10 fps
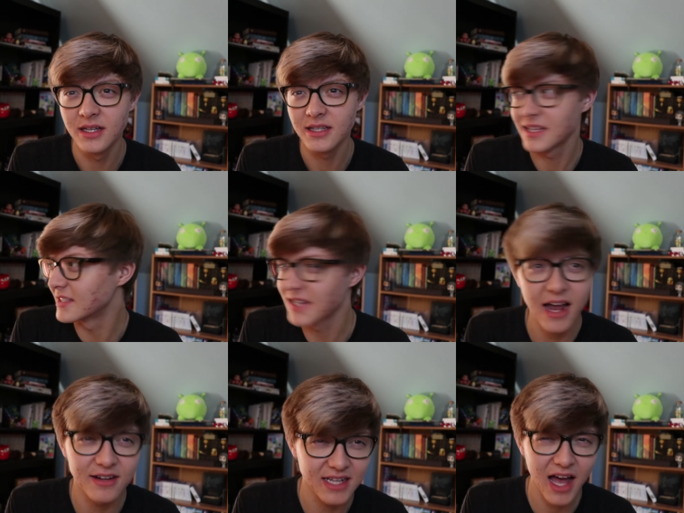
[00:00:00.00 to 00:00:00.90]
the
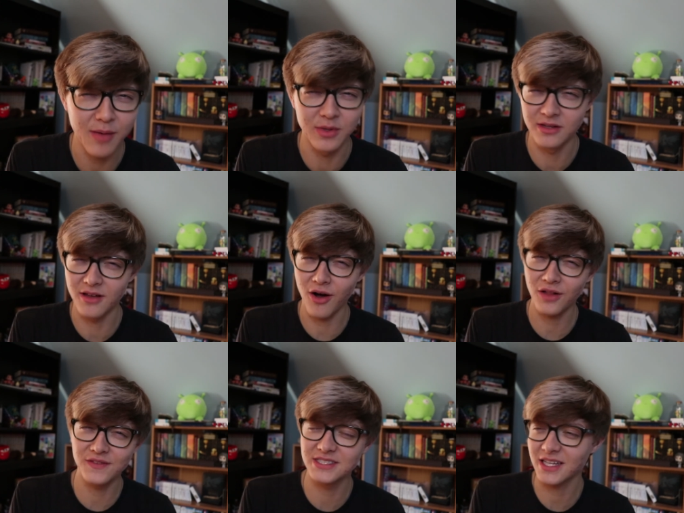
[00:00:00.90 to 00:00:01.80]
entire time, and
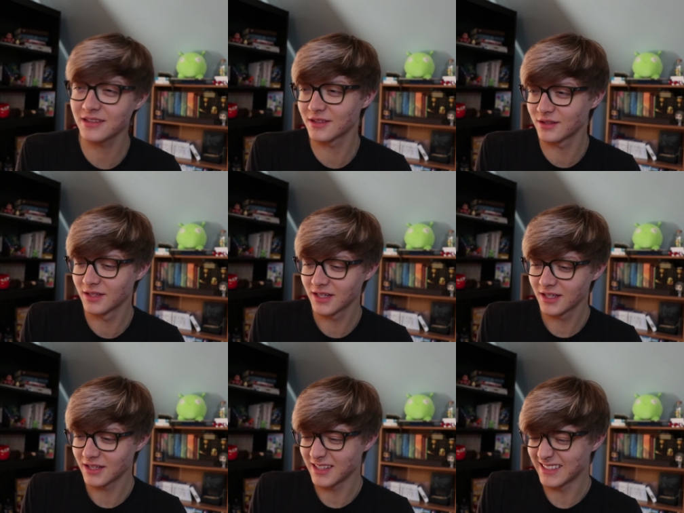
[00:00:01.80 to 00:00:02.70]
all of a sudden,
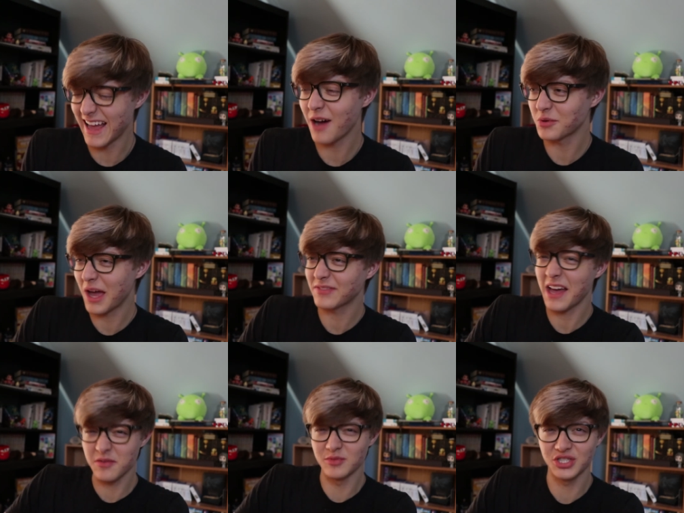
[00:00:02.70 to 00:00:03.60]
now you have to
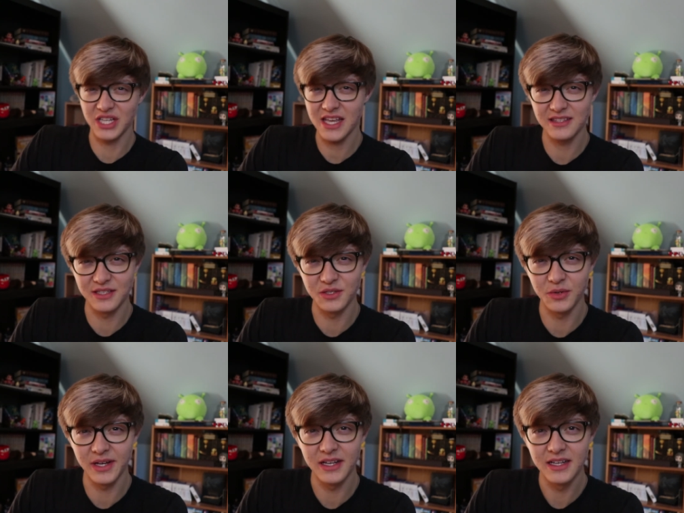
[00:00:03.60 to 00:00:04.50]
have a machine to
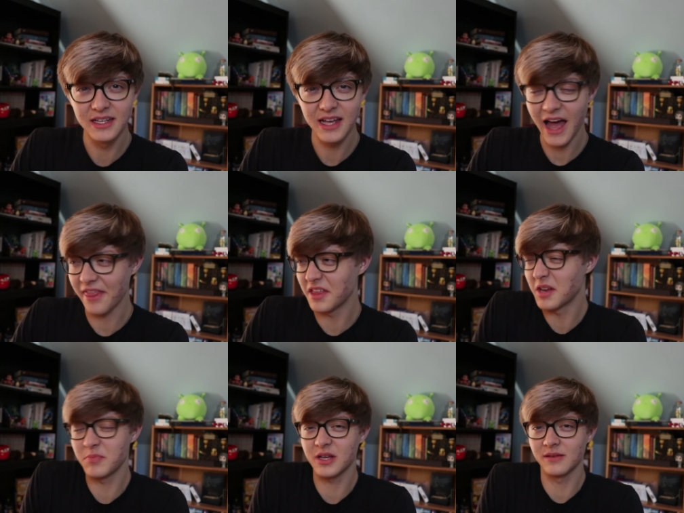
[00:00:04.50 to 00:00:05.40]
do it. And then
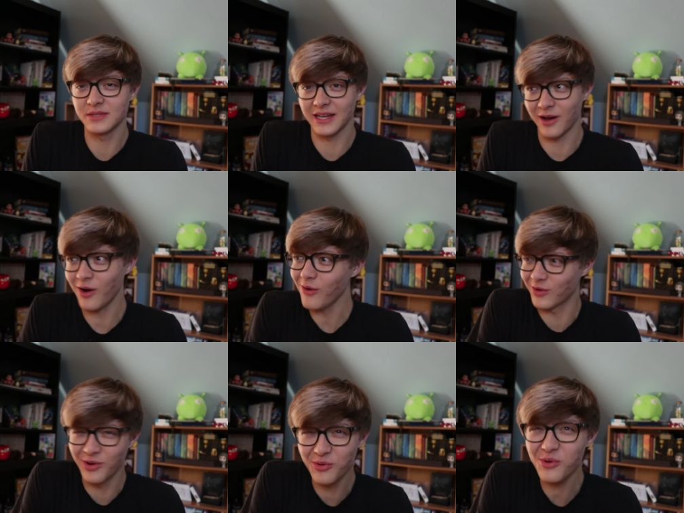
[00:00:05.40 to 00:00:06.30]
it becomes like, oh,
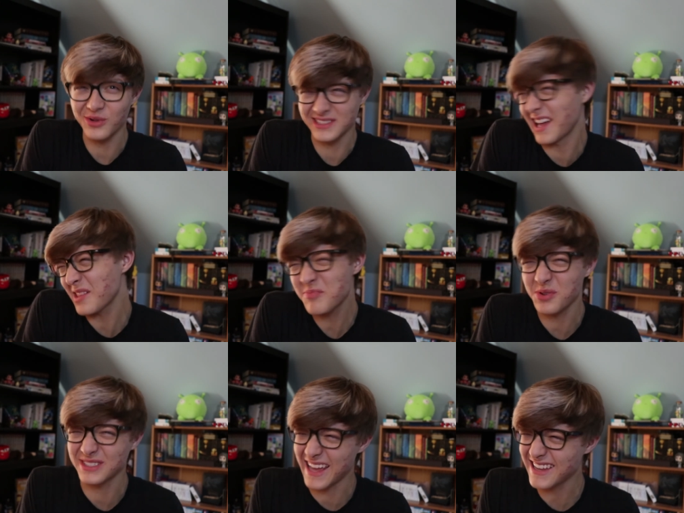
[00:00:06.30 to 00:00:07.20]
cool,
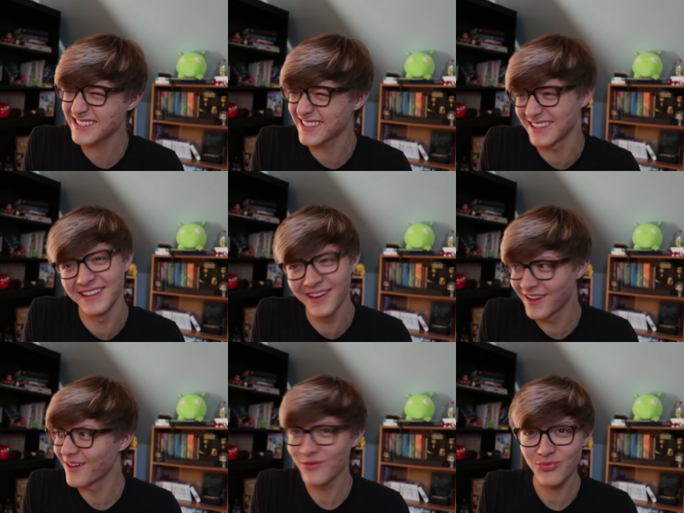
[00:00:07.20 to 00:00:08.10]
teleportation.
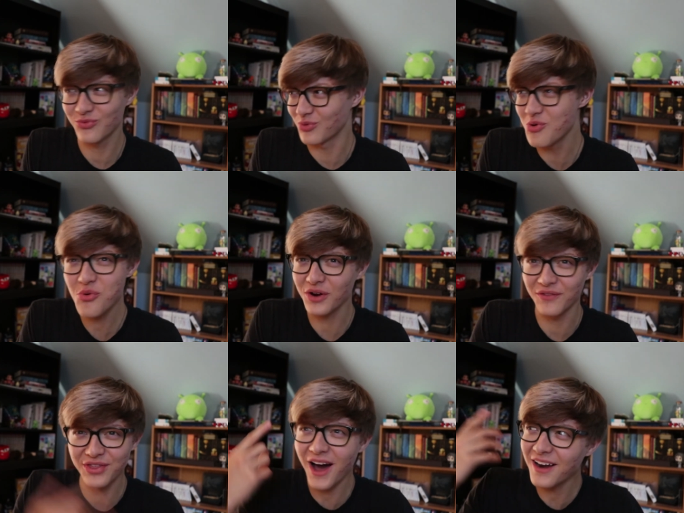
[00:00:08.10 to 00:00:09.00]
Who would
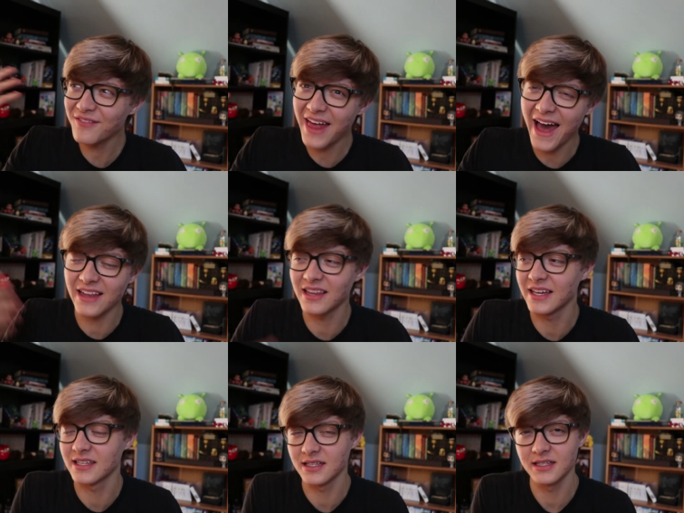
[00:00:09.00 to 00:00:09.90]
have thought of that?
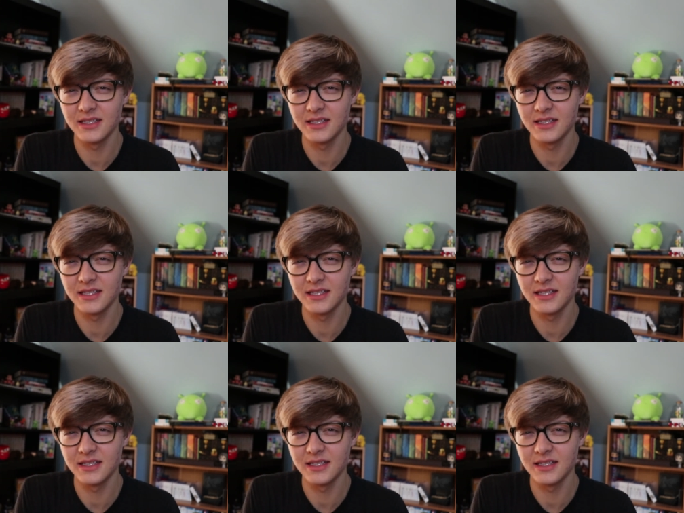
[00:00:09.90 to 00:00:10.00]
Like,